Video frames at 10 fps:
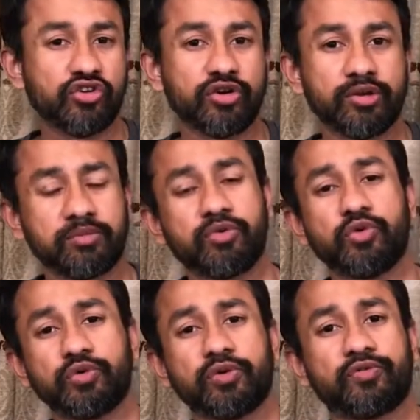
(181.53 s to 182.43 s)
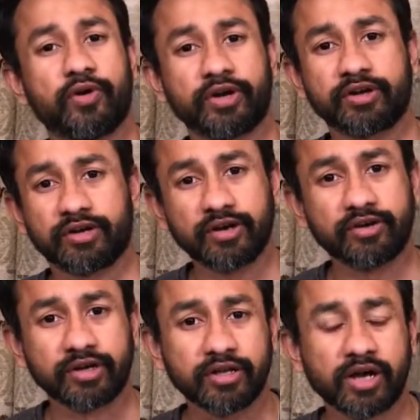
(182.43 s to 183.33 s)
should move to a foreign
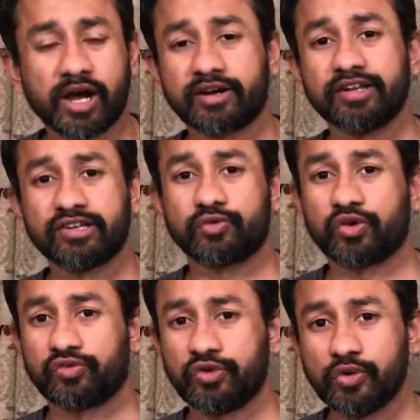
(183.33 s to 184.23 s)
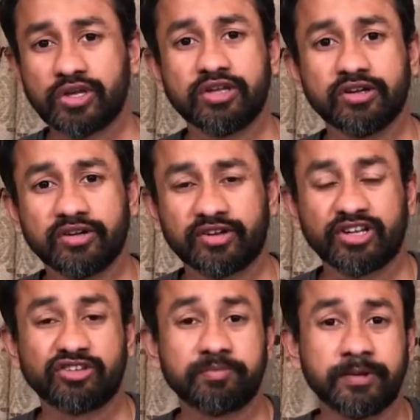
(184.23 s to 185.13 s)
country at least for a few years and
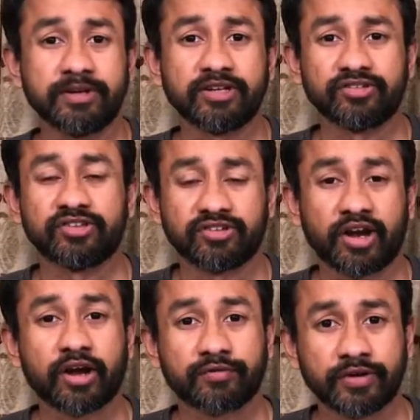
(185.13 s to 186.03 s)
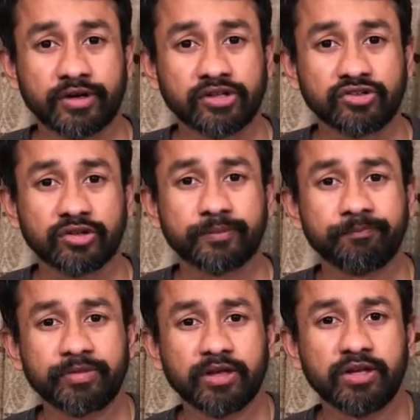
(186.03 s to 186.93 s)
experience this kind of a culture.
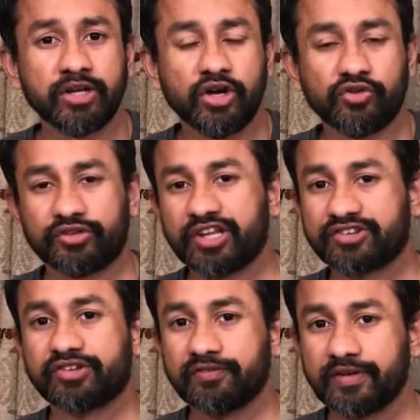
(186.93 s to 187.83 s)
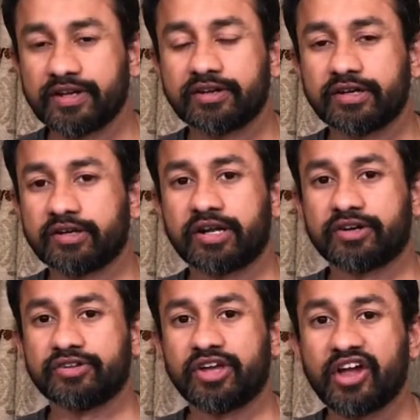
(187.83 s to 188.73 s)
So that's when
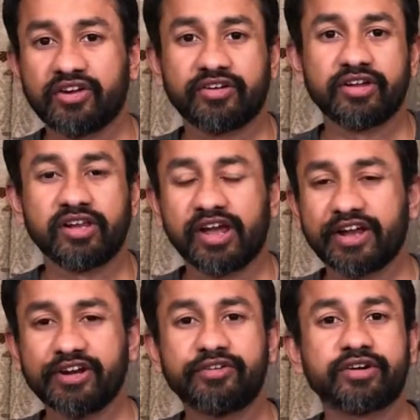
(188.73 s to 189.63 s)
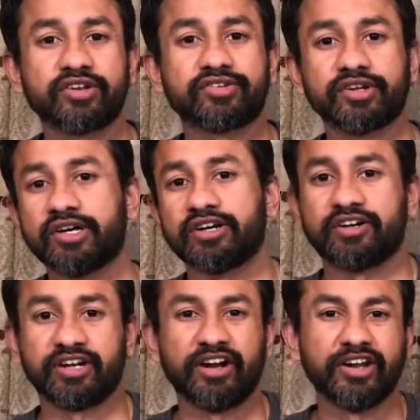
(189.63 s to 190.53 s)
the real interest
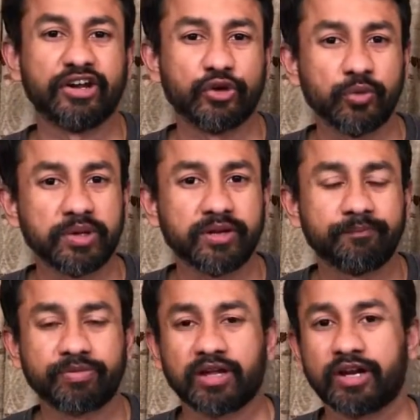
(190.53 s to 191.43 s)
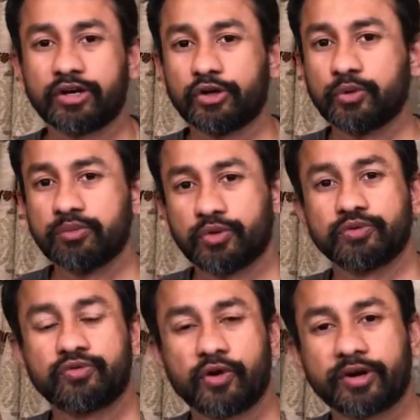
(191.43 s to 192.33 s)
created into me to move to
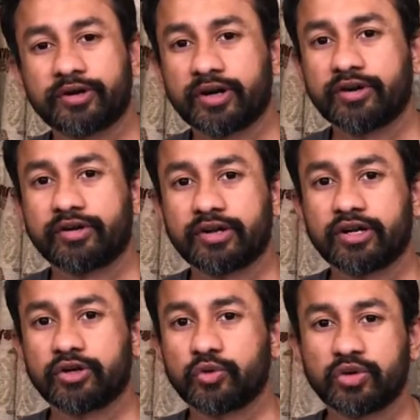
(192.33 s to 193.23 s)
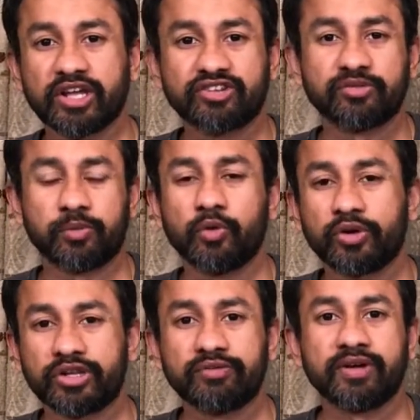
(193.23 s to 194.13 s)
a foreign country, to explore
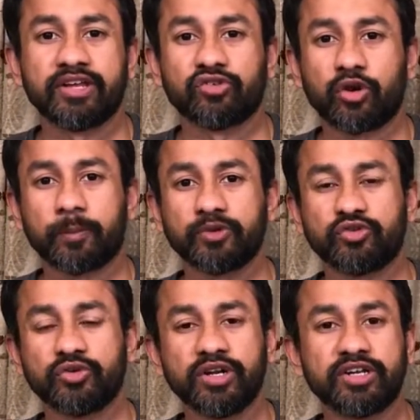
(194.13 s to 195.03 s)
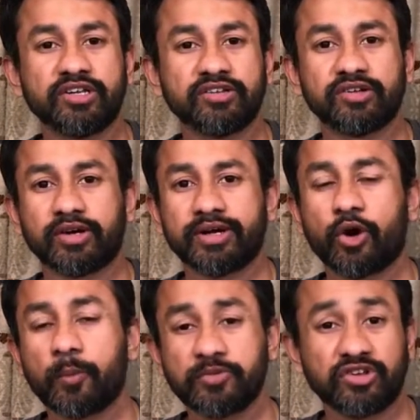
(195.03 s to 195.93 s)
the various opportunities and
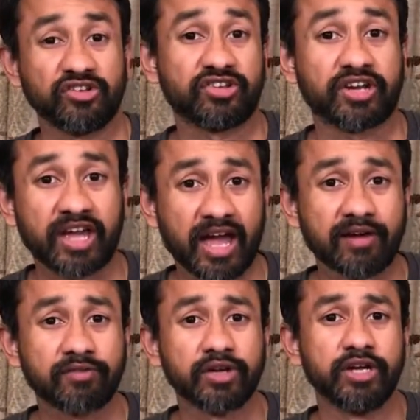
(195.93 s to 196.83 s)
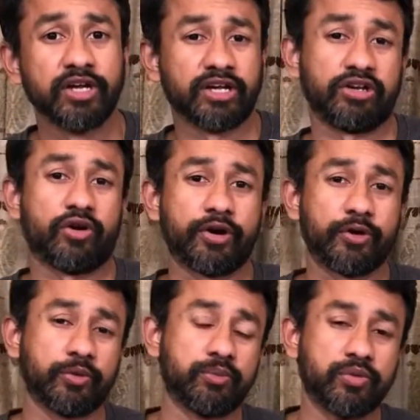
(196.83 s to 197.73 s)
options that I have in order
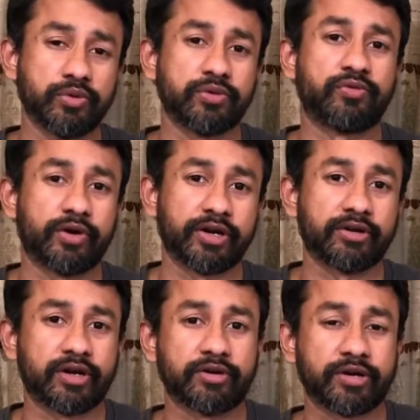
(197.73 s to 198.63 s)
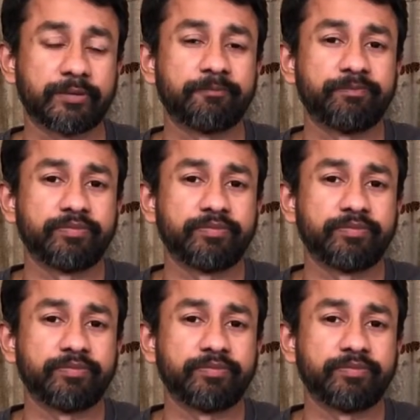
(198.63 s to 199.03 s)
to move to a foreign country.